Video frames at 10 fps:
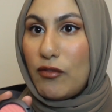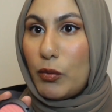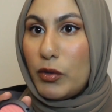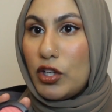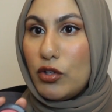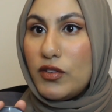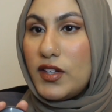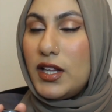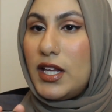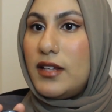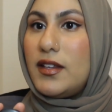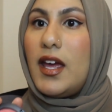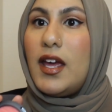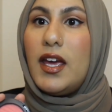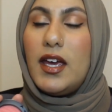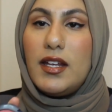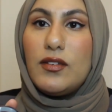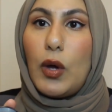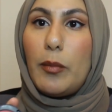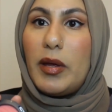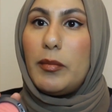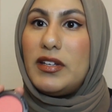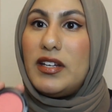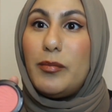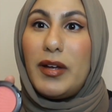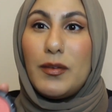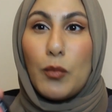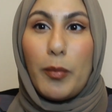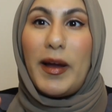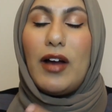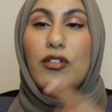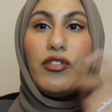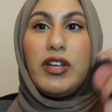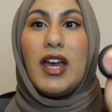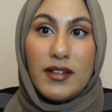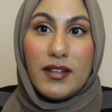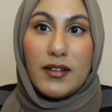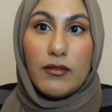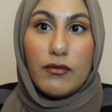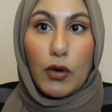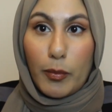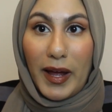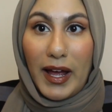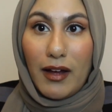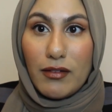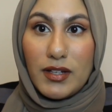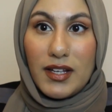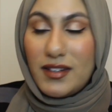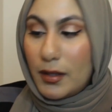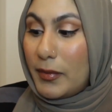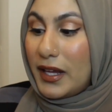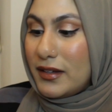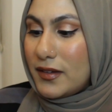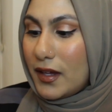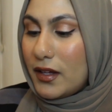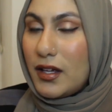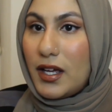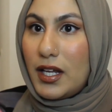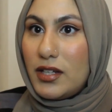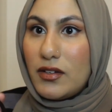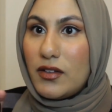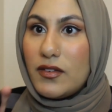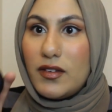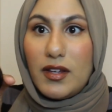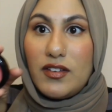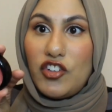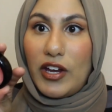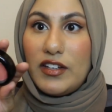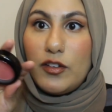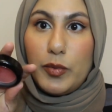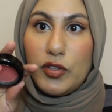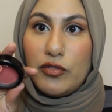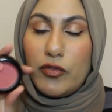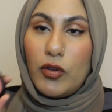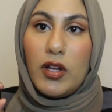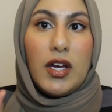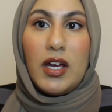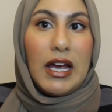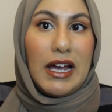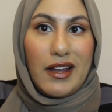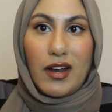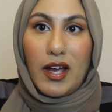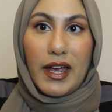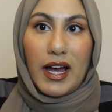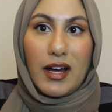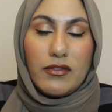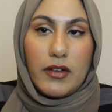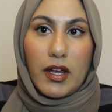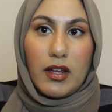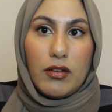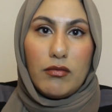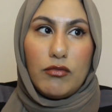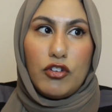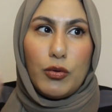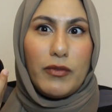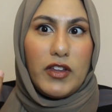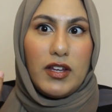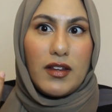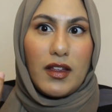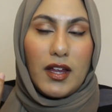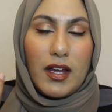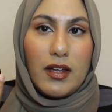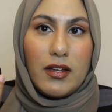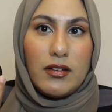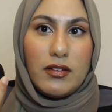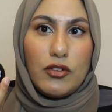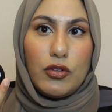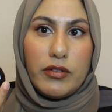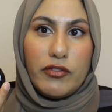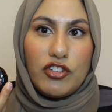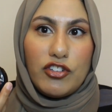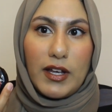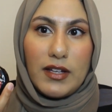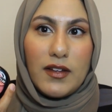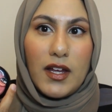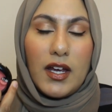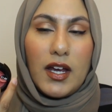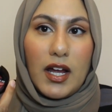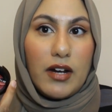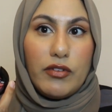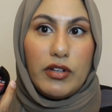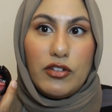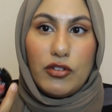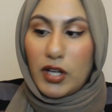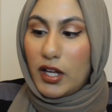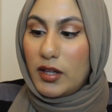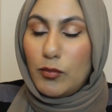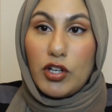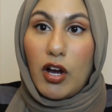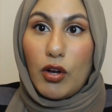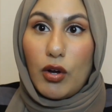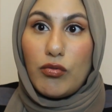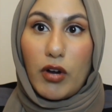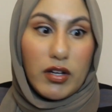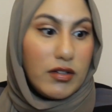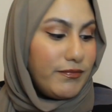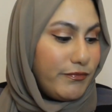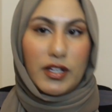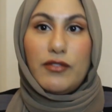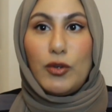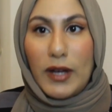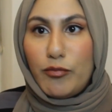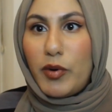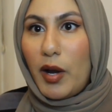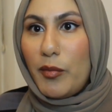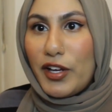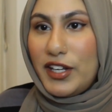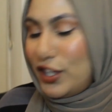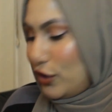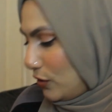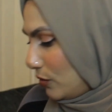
when you're using this. It is quite pigmented, but it's more powdery. For £1, it's amazing, and it does, this shade is beautiful, and I have like 2 of these, I think, 2 different shades, and I really do like them. You can't go wrong if you have Primark near you.